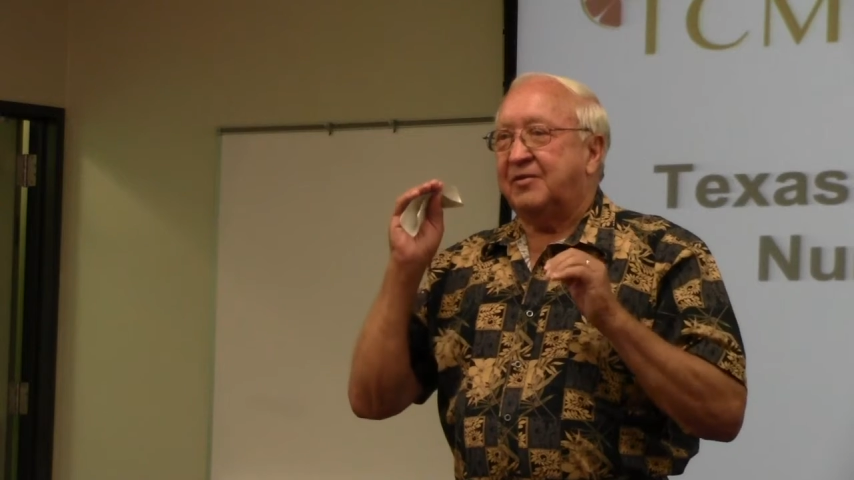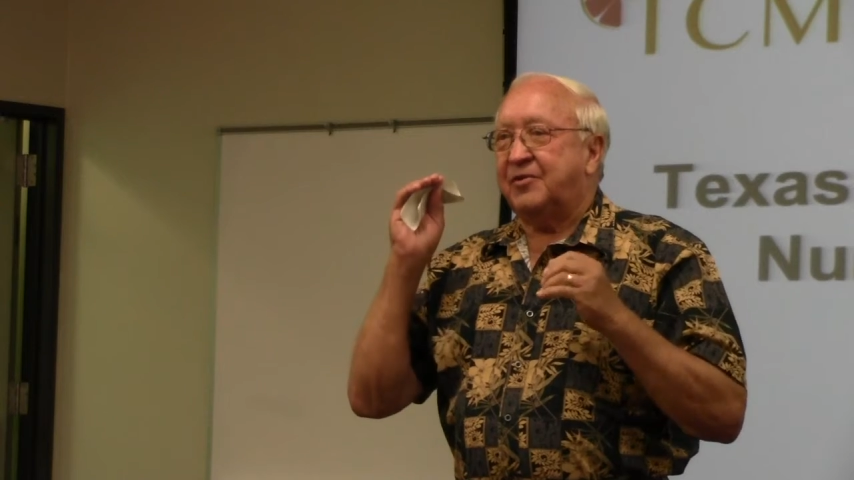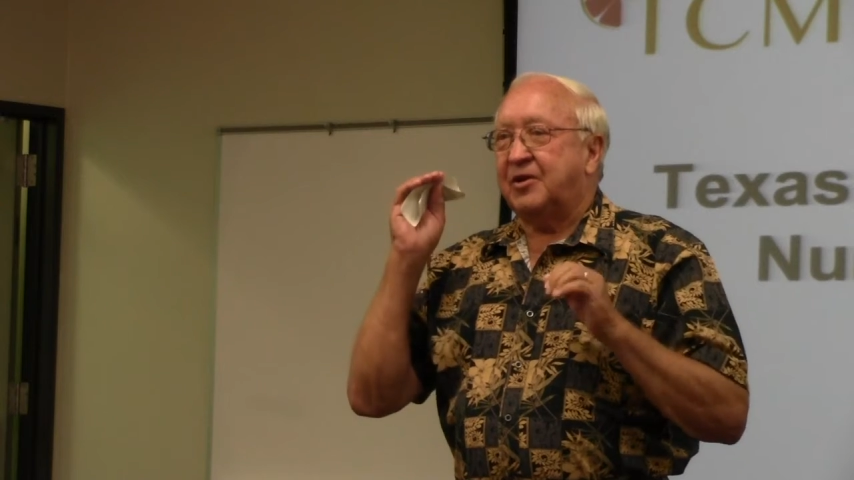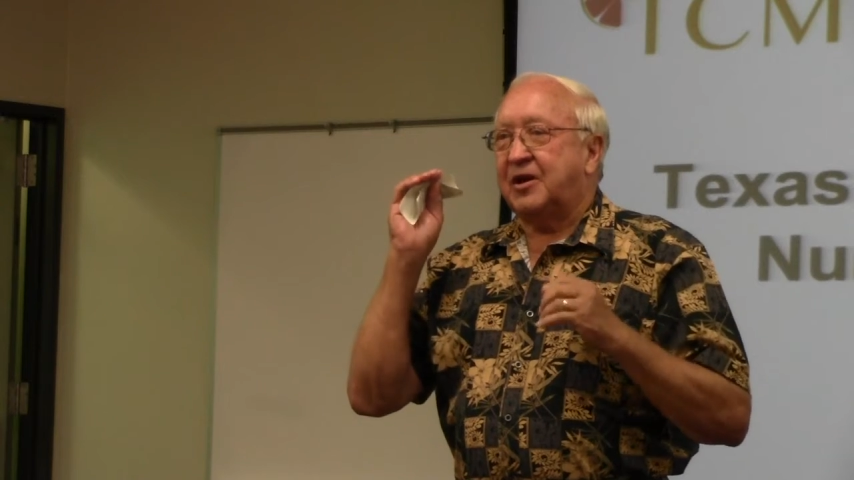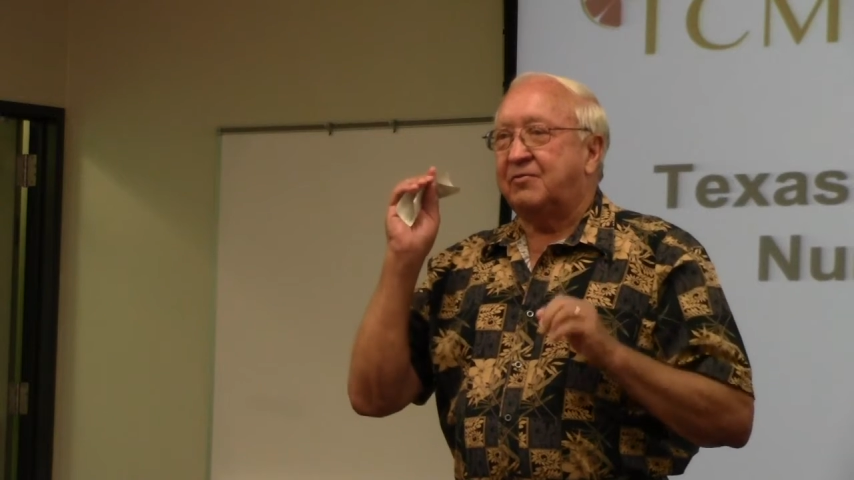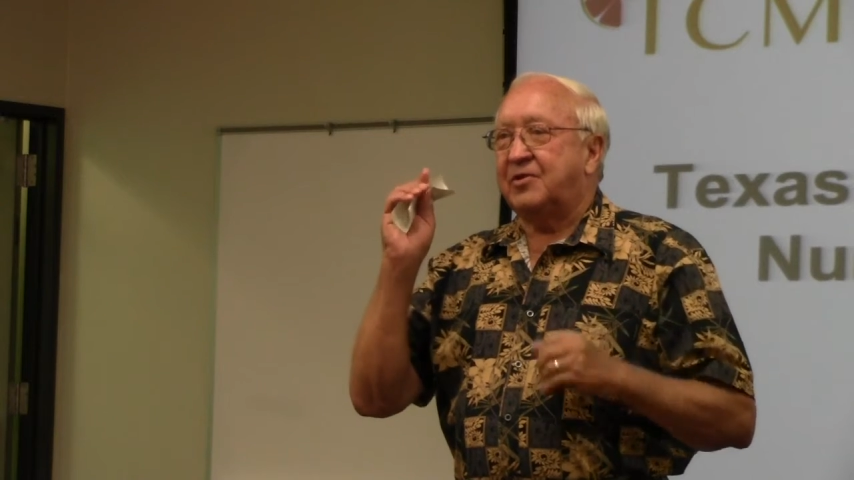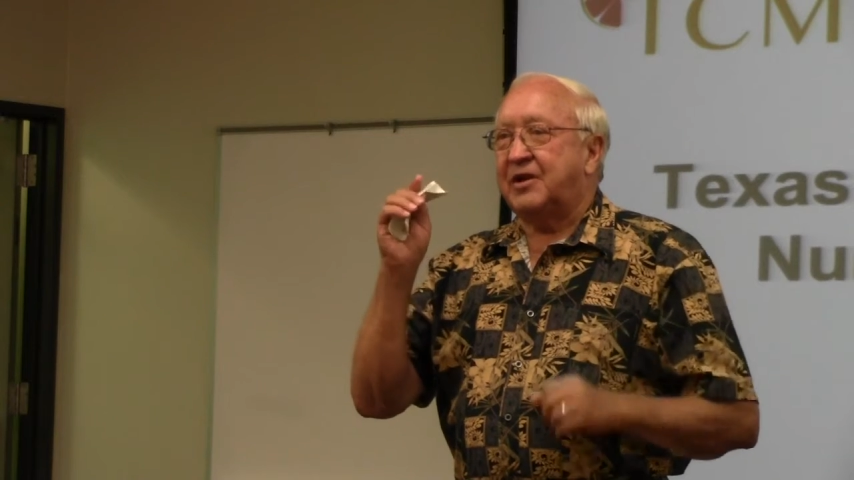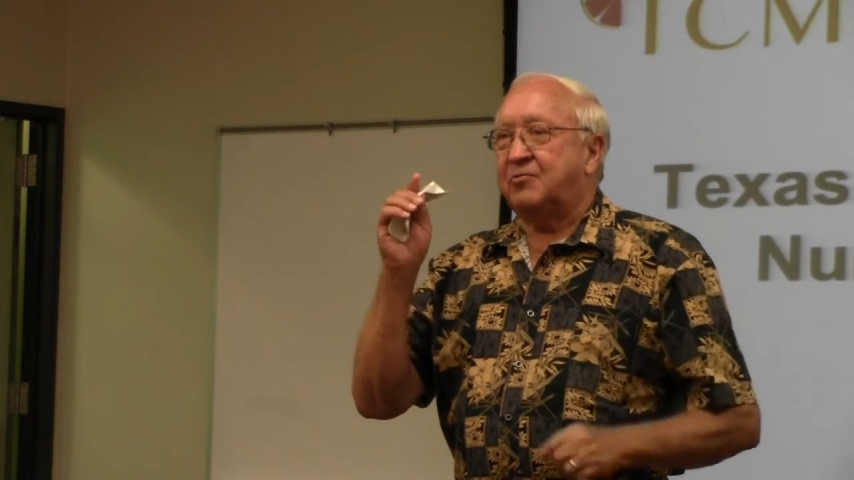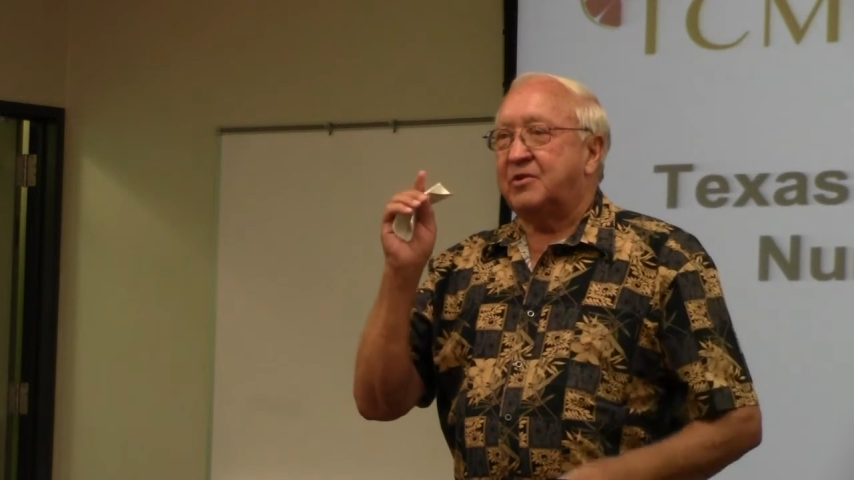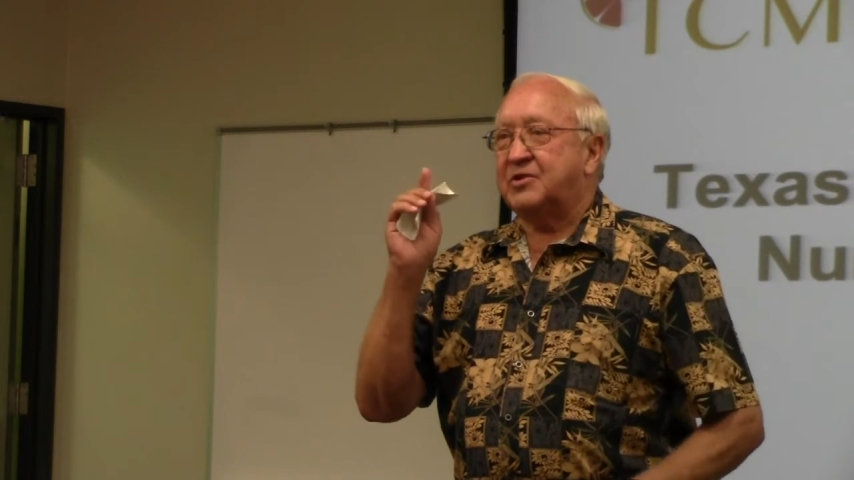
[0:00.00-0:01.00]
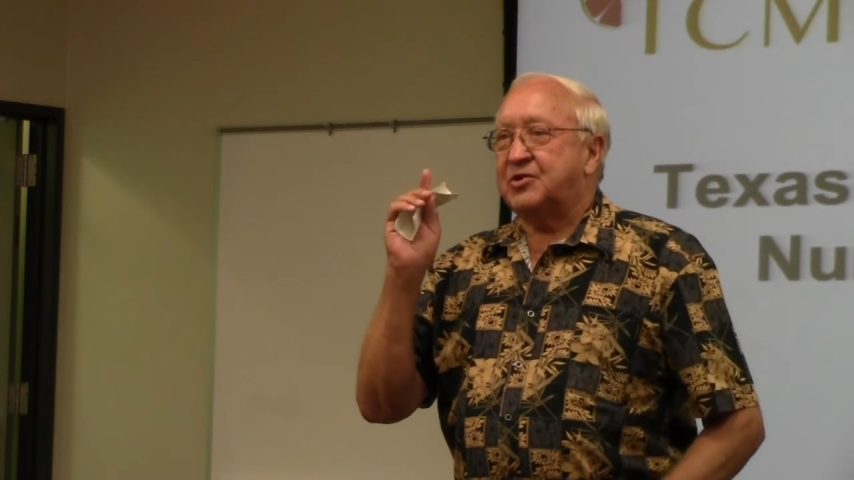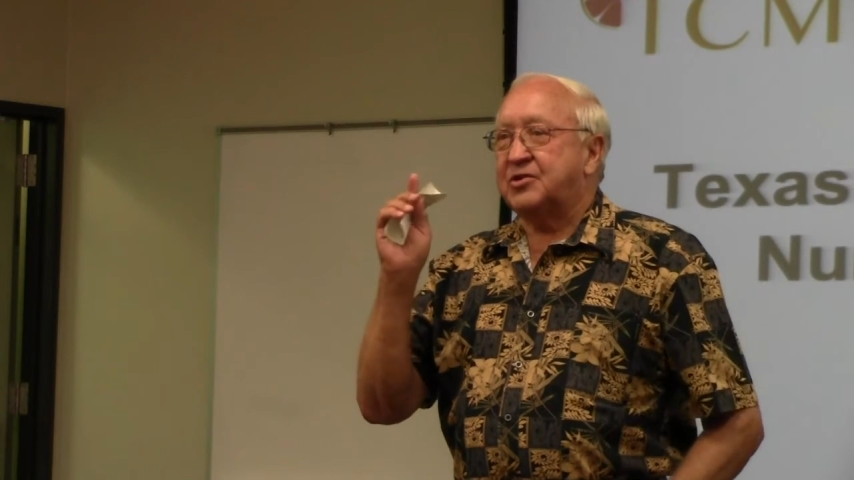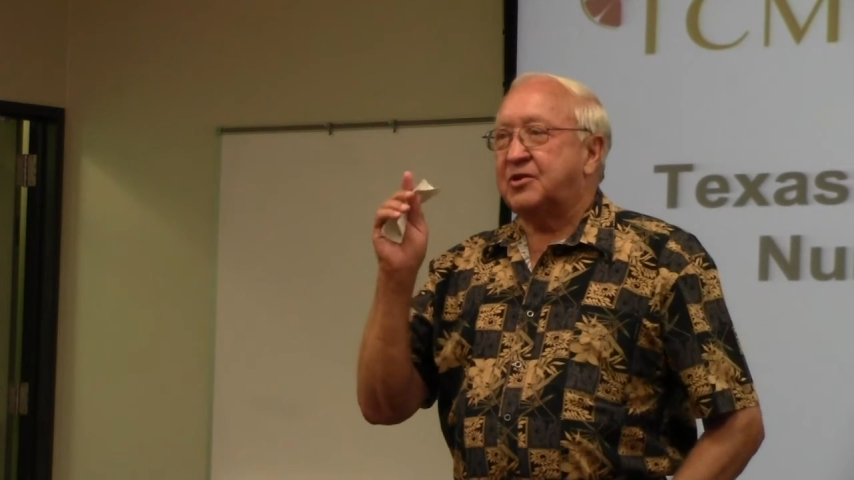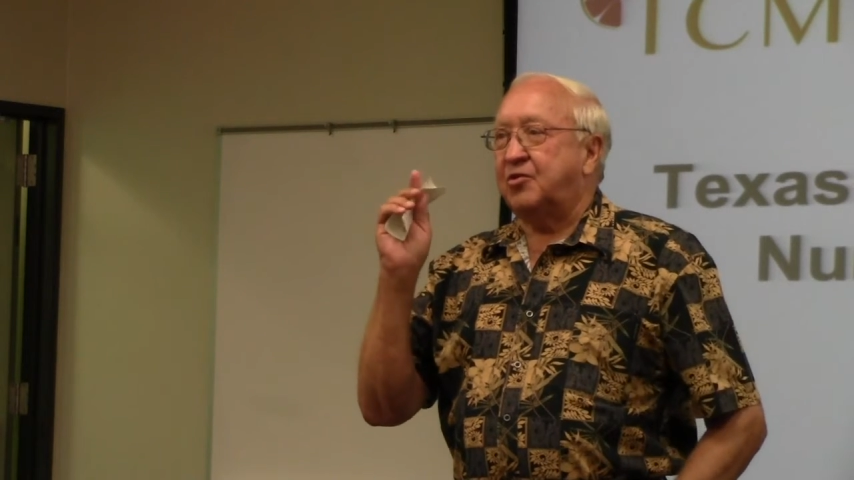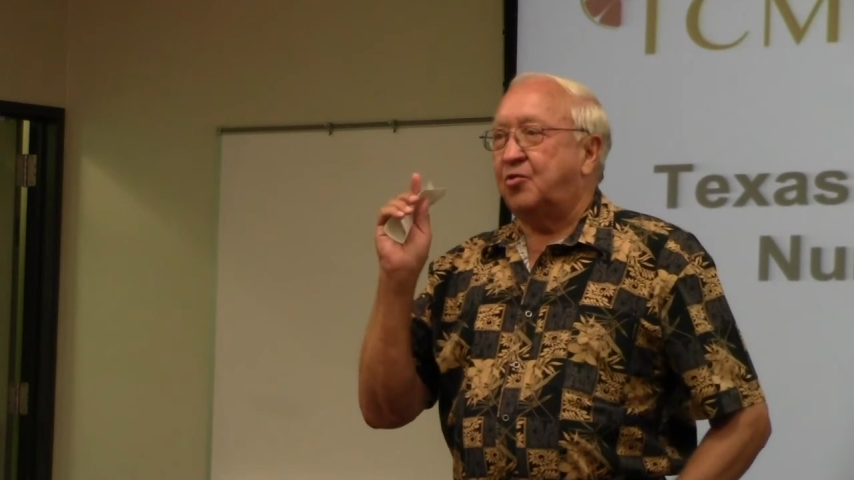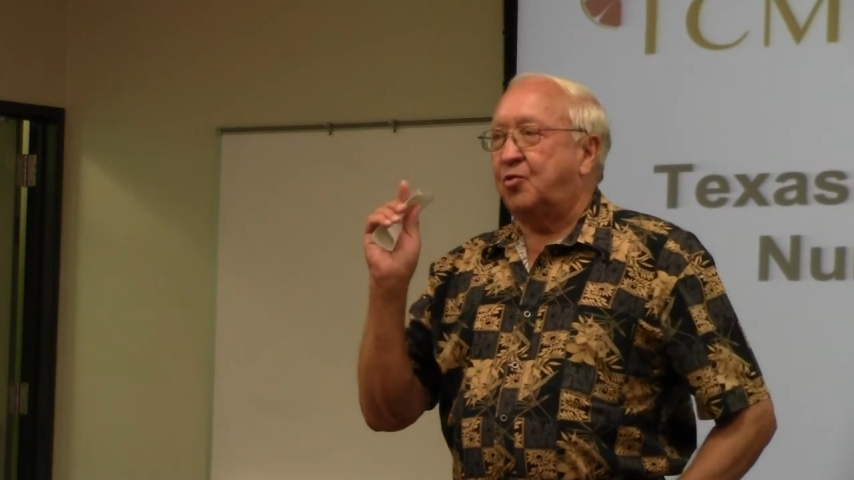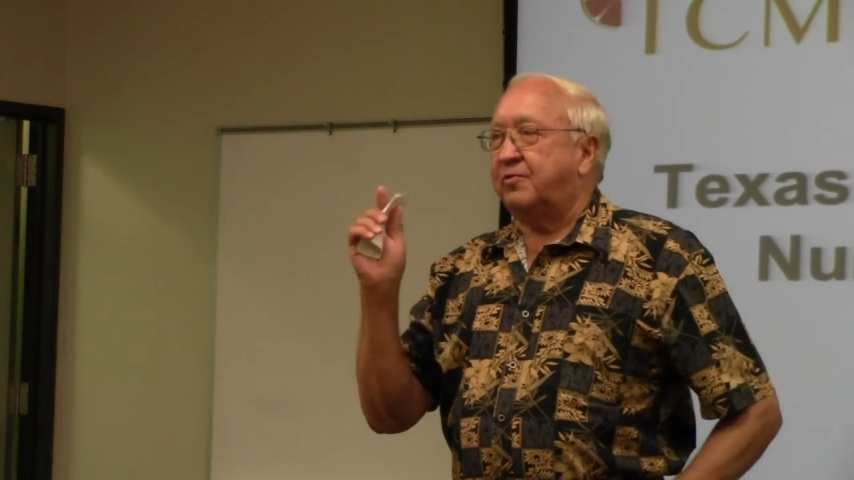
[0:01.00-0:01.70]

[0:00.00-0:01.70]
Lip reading: if you cover them with just an